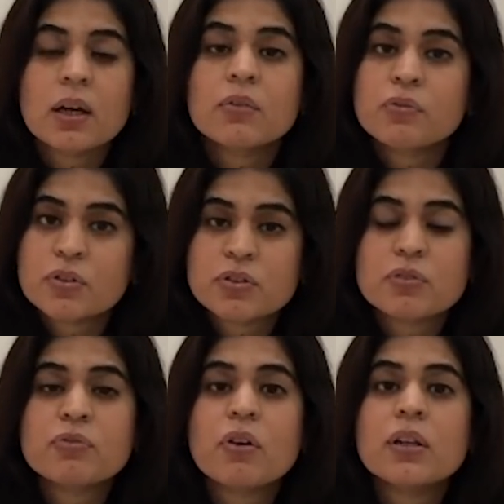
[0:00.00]
first
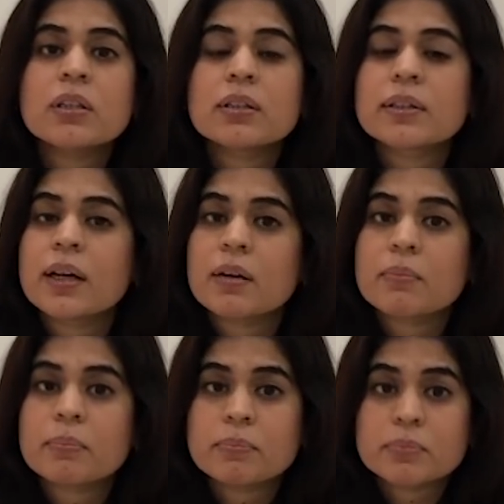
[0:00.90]
of all, they
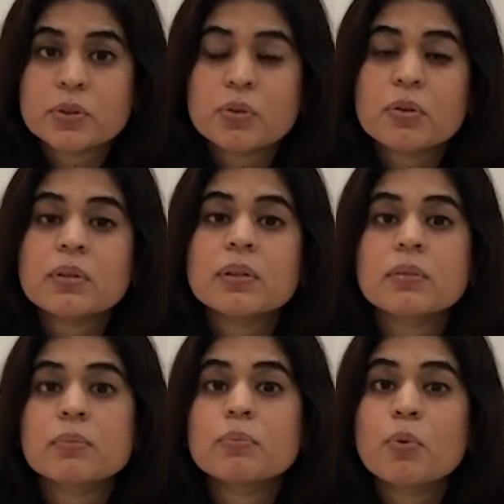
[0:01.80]
are, you
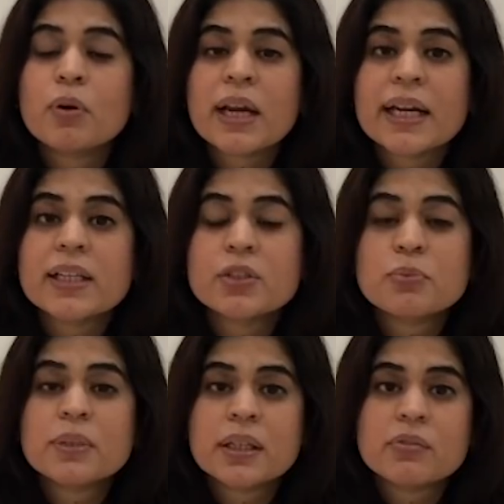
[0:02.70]
know, more likely to
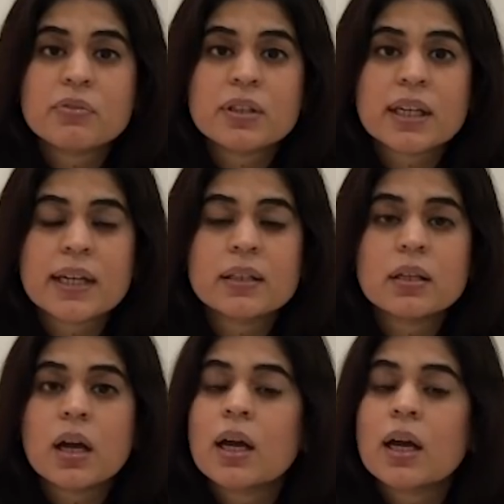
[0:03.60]
be infertile,